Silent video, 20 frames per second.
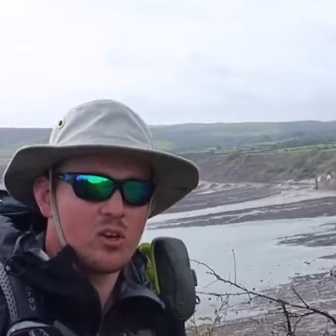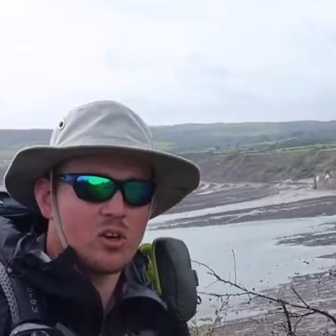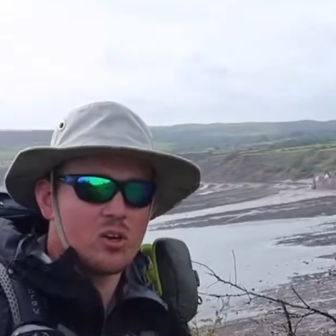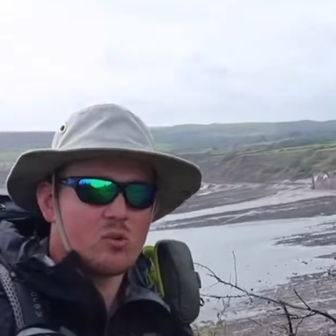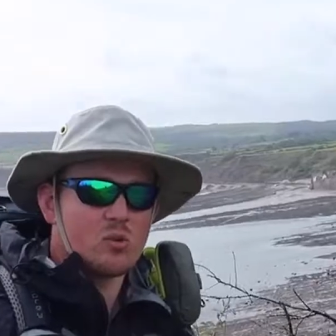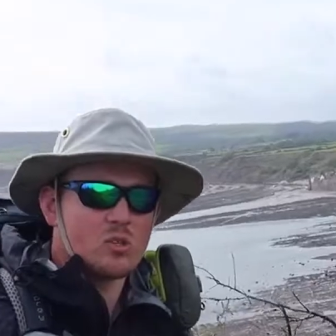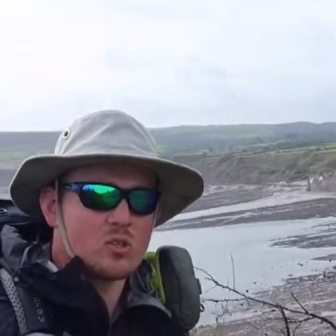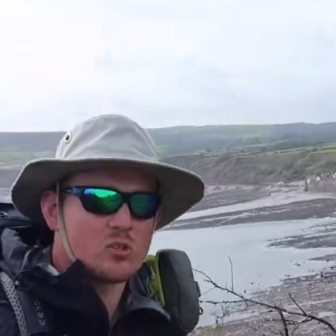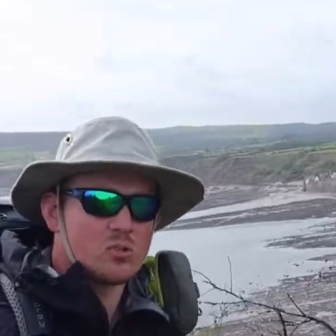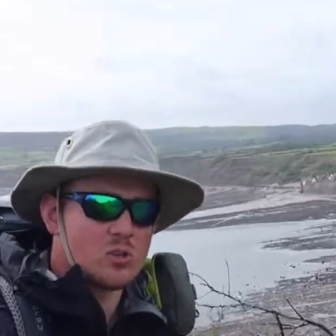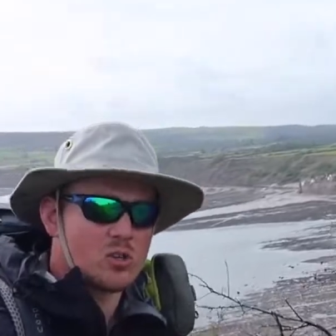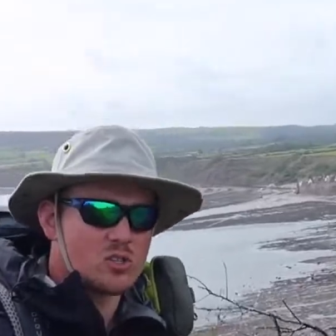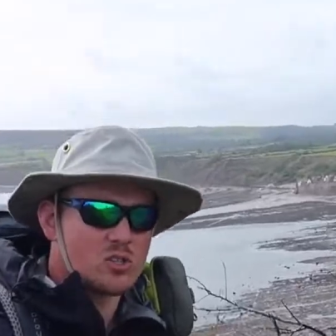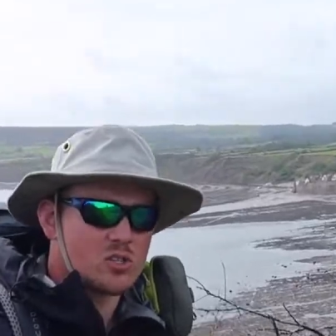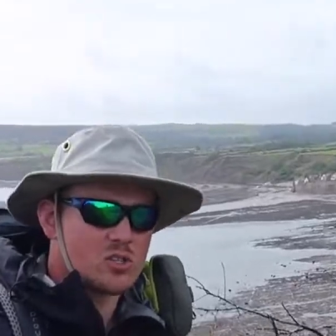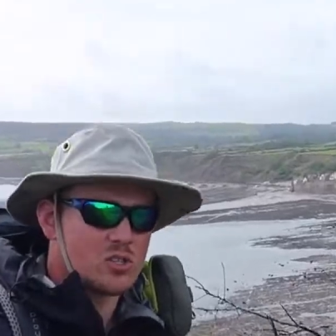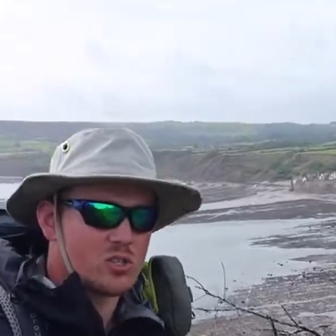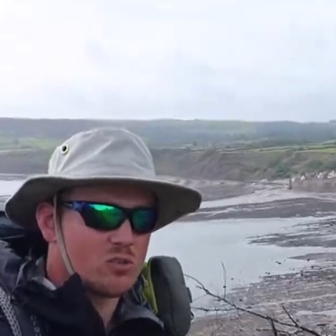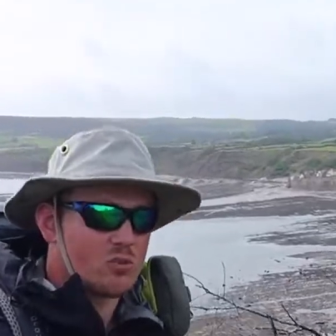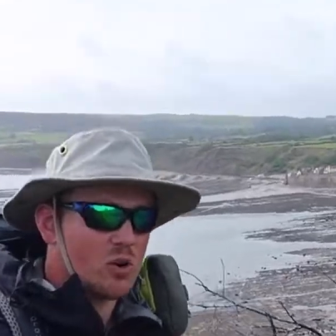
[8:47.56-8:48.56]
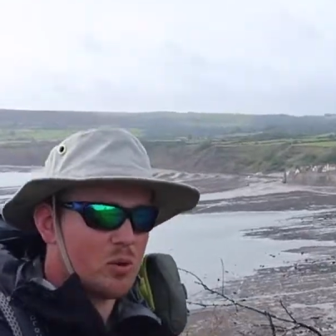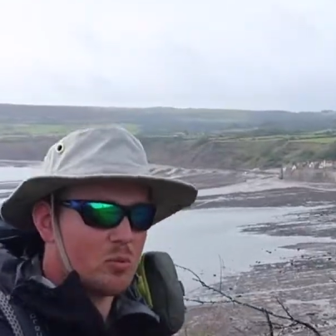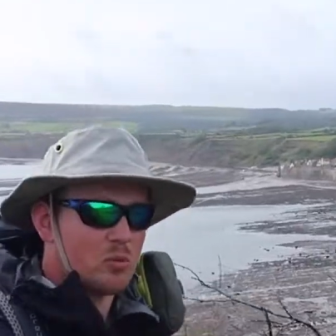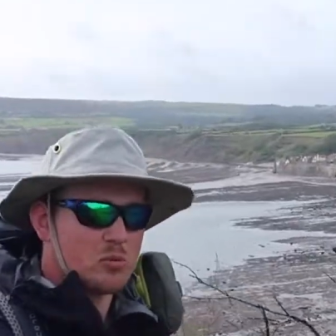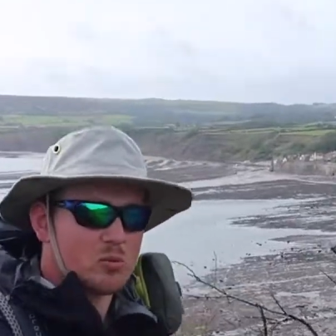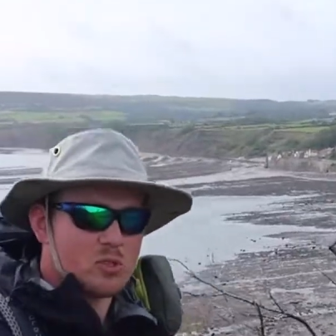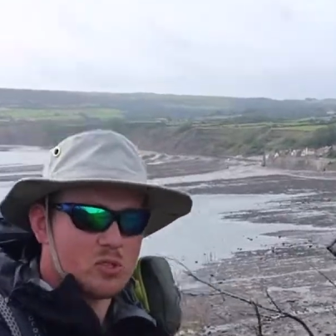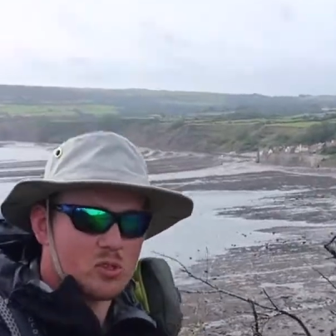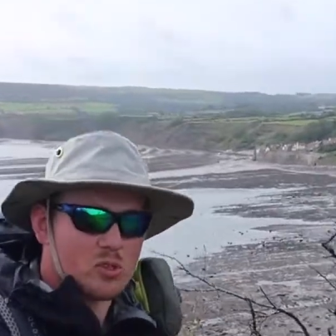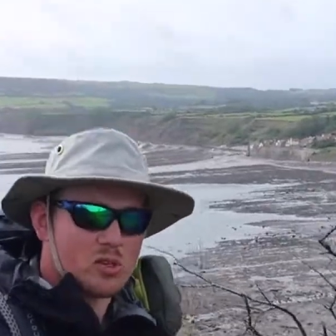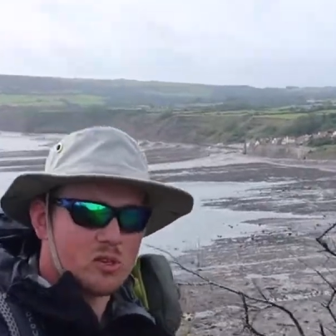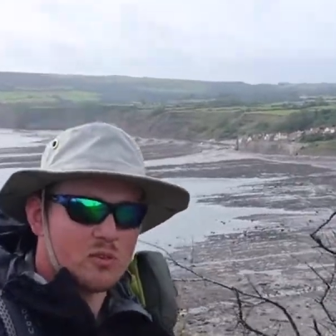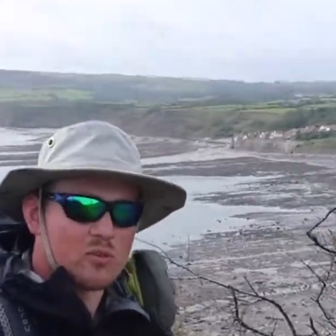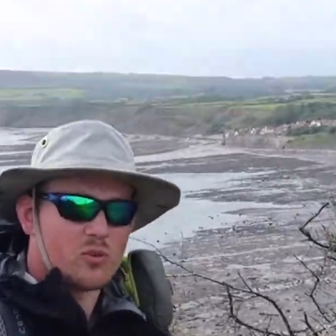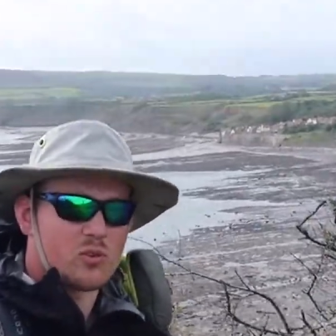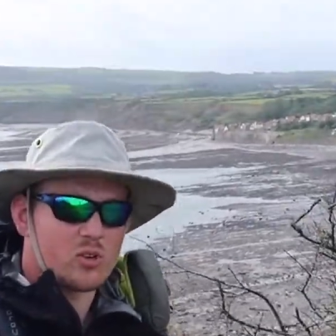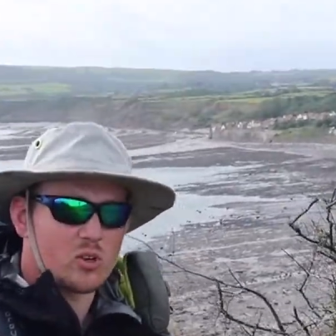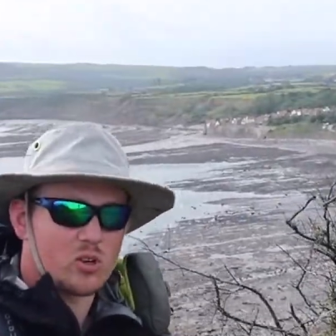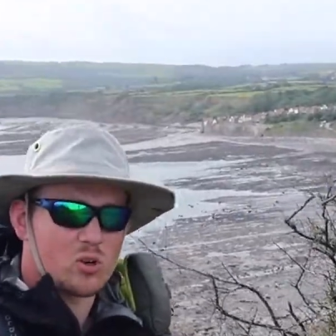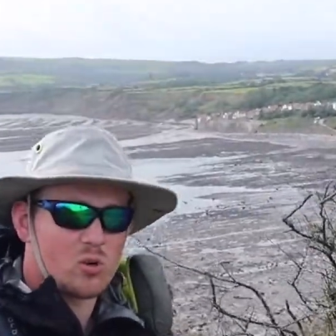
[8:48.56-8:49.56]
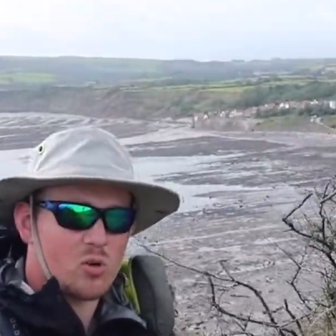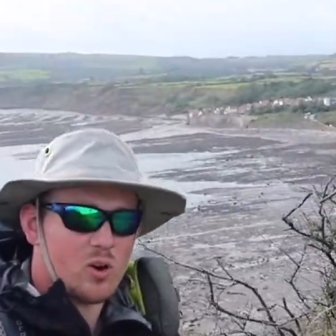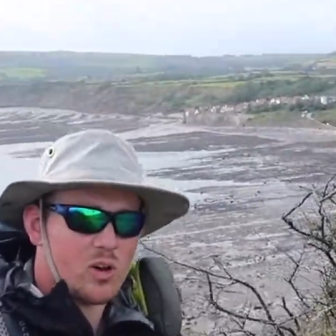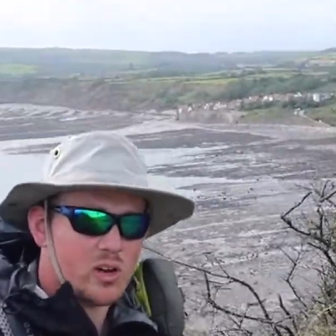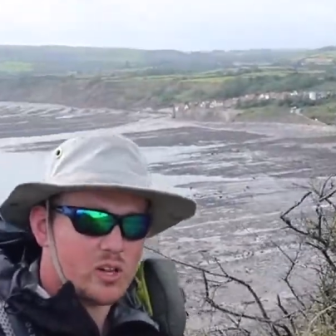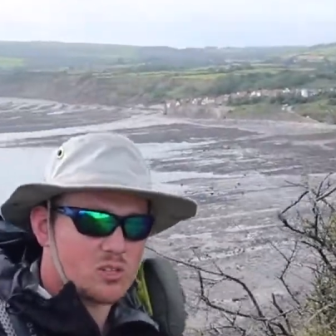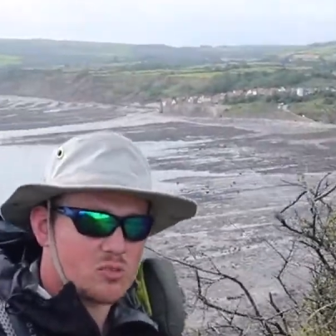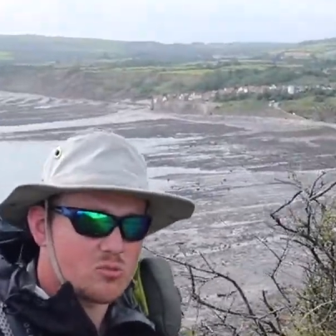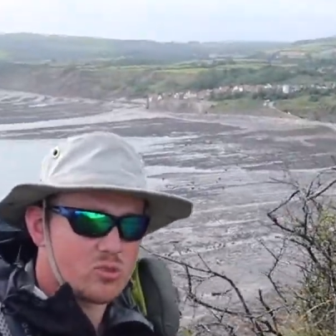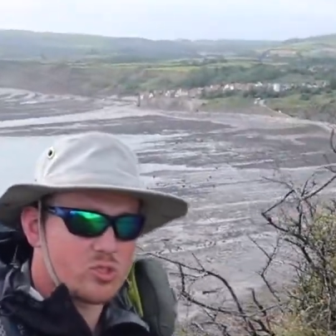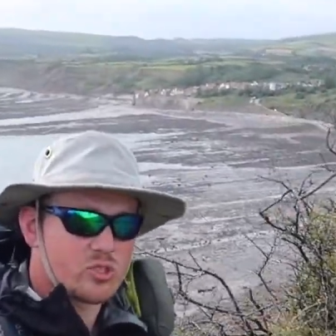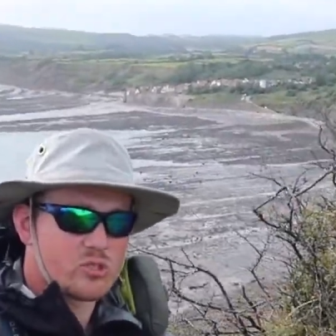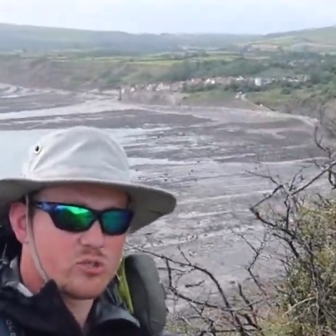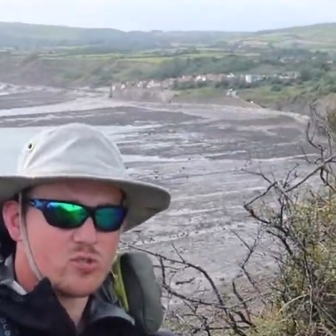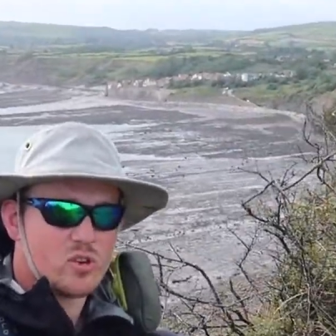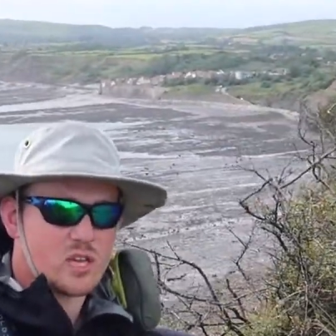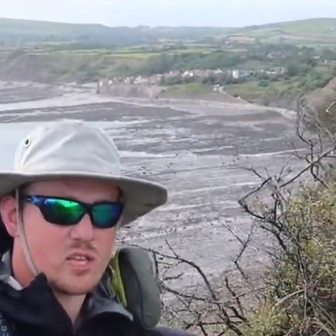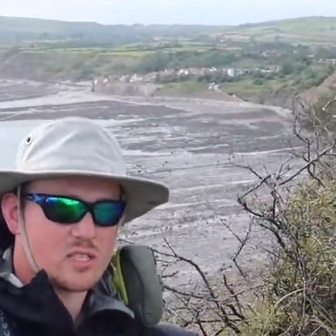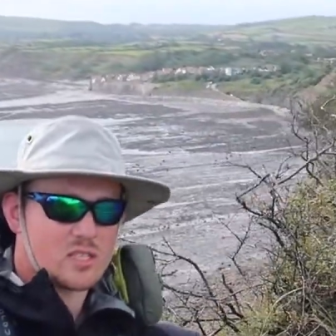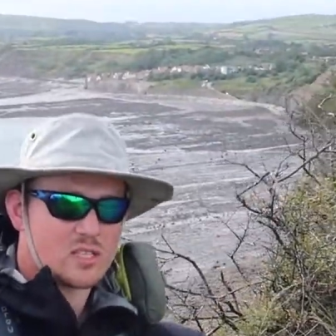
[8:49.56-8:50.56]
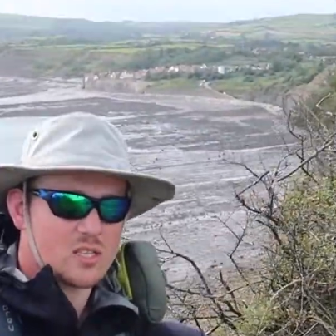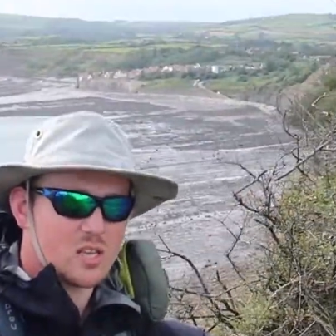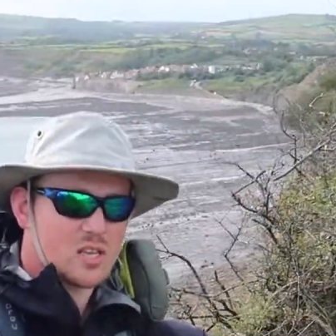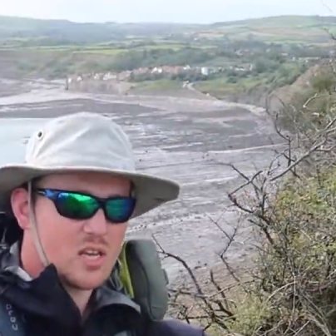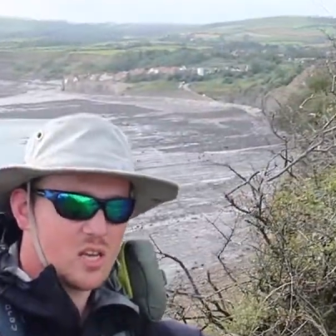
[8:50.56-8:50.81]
which was that Robin was looking for a quiet retreat